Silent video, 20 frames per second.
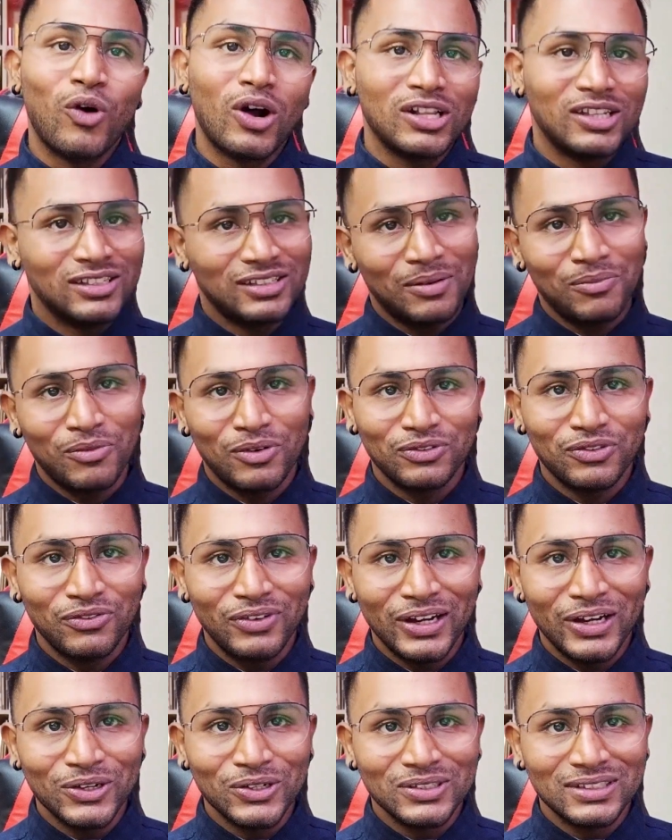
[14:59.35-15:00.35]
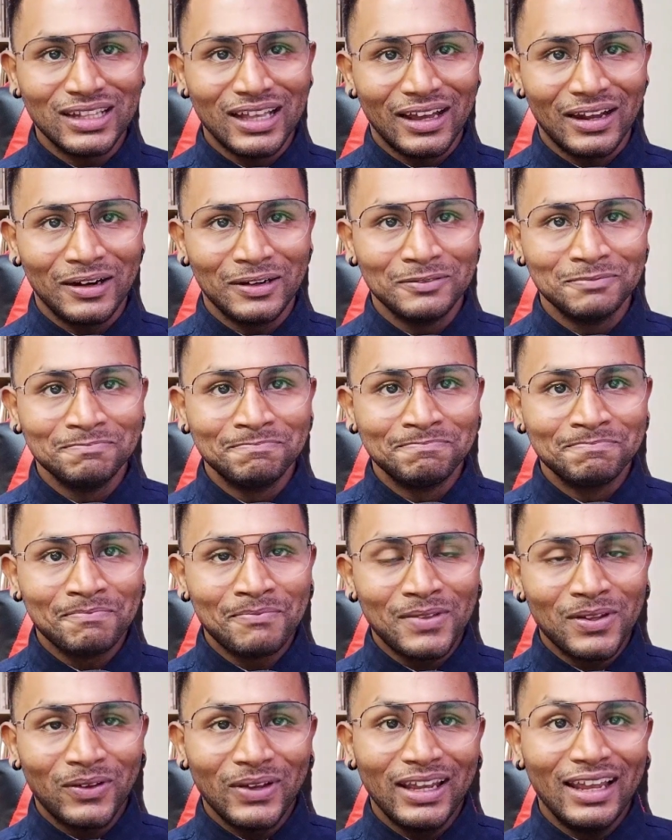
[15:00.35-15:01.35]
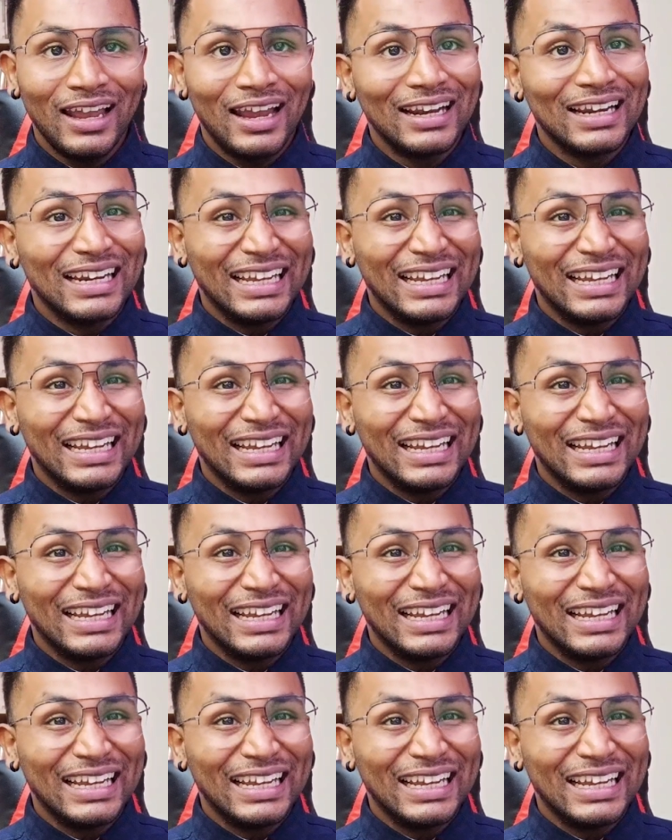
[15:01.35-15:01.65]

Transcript: watch some of the videos there. Okay,